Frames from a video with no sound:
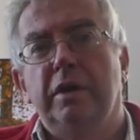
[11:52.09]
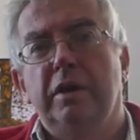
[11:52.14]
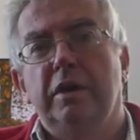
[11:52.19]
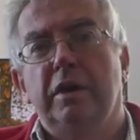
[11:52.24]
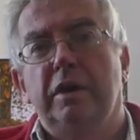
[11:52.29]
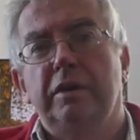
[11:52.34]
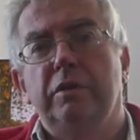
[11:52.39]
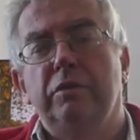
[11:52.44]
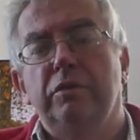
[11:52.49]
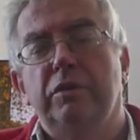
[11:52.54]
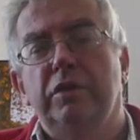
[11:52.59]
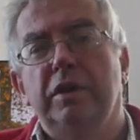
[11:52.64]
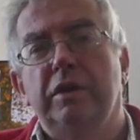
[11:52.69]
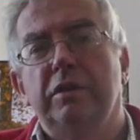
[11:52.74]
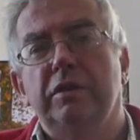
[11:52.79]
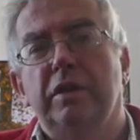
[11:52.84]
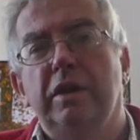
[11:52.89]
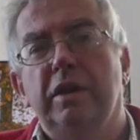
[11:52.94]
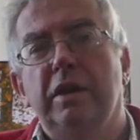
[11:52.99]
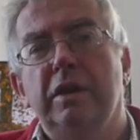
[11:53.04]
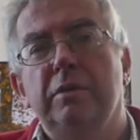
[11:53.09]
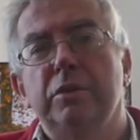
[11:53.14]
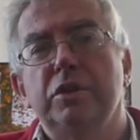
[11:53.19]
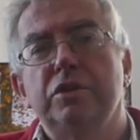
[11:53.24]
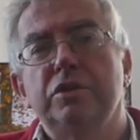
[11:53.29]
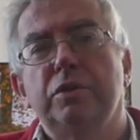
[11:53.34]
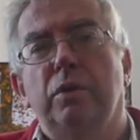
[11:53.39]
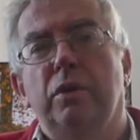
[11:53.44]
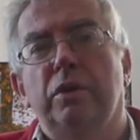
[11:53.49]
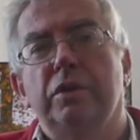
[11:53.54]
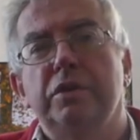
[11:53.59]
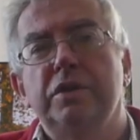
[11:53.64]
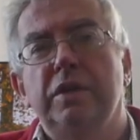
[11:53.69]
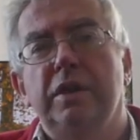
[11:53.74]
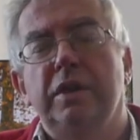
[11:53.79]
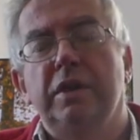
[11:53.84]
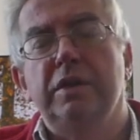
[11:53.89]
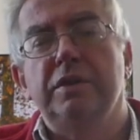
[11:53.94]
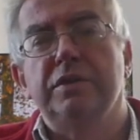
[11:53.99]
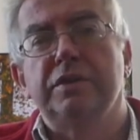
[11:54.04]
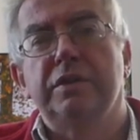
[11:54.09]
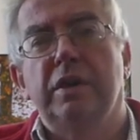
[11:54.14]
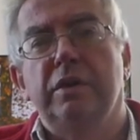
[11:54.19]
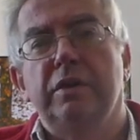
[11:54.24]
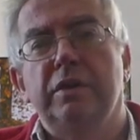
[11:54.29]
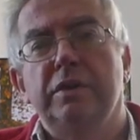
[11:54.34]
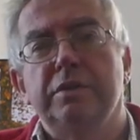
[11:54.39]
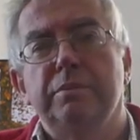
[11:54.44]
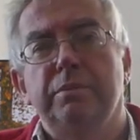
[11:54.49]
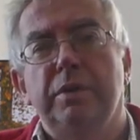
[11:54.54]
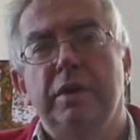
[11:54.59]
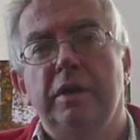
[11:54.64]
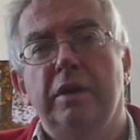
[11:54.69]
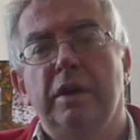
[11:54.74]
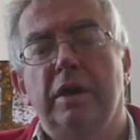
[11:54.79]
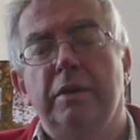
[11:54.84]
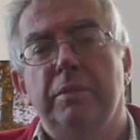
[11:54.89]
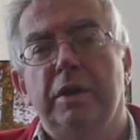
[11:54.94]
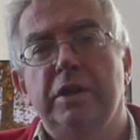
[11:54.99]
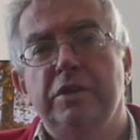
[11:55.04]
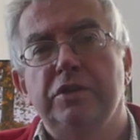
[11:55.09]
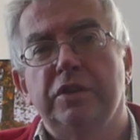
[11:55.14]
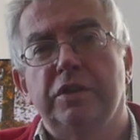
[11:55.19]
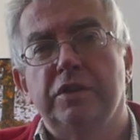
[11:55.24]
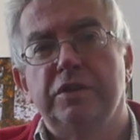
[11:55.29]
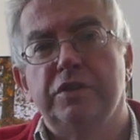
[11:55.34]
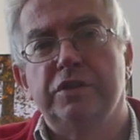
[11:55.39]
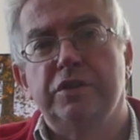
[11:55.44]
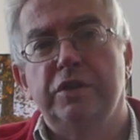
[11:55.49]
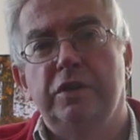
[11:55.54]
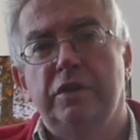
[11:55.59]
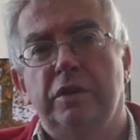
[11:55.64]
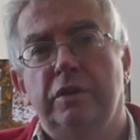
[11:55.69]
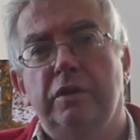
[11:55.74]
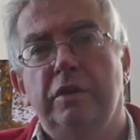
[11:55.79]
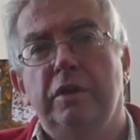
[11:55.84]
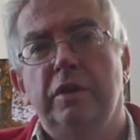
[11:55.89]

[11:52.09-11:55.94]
I don't think the image quality is going to be a major concern.